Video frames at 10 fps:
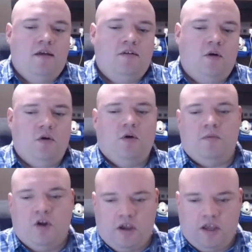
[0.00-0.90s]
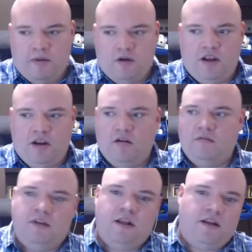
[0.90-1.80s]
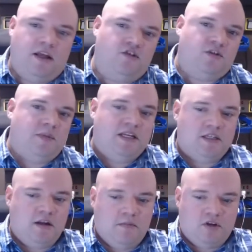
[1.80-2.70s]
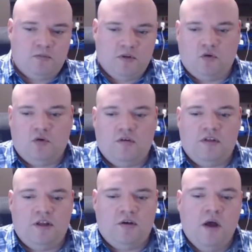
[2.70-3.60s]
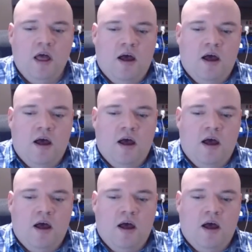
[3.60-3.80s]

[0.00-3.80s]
don't know what I'm talking about here, then that just means that I'm much, much older than you.